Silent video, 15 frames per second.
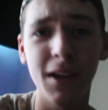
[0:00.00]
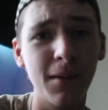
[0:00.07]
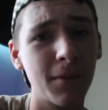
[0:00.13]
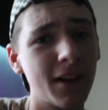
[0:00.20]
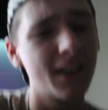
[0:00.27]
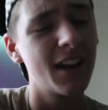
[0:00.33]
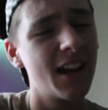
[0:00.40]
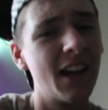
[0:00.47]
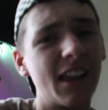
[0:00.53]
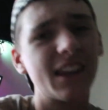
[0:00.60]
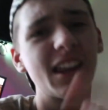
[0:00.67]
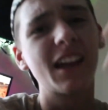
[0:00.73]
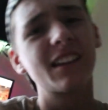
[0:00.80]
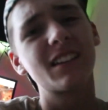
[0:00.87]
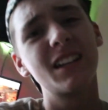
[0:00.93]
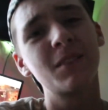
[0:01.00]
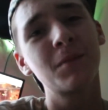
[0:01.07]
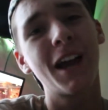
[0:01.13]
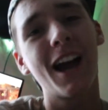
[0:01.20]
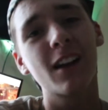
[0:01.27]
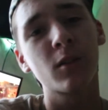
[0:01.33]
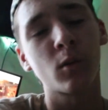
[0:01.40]
But that Tim
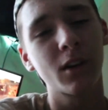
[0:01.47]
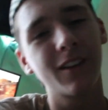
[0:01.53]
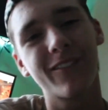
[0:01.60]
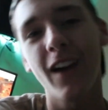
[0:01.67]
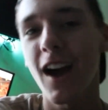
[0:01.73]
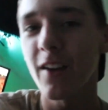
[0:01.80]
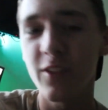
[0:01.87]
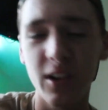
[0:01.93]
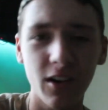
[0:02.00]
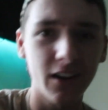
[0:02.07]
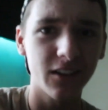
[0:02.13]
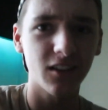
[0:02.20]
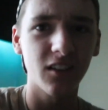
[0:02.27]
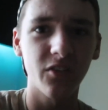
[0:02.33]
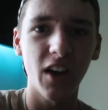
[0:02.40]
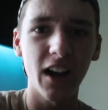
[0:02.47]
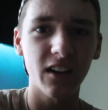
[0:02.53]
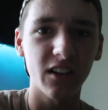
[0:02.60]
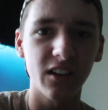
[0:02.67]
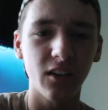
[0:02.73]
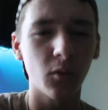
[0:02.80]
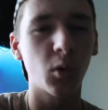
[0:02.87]
guy, 25, he races
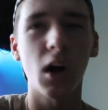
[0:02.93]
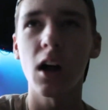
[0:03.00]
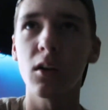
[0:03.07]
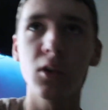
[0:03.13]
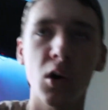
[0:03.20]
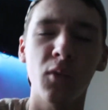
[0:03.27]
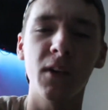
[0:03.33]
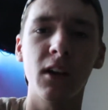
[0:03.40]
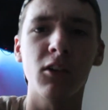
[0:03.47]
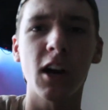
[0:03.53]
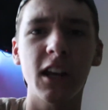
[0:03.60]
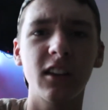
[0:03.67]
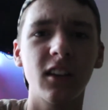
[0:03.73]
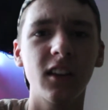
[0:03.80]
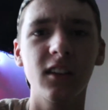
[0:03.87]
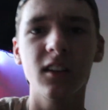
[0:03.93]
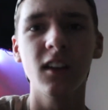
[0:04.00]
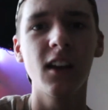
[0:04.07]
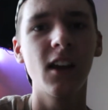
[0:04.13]
factory. Well, I don't know if he races.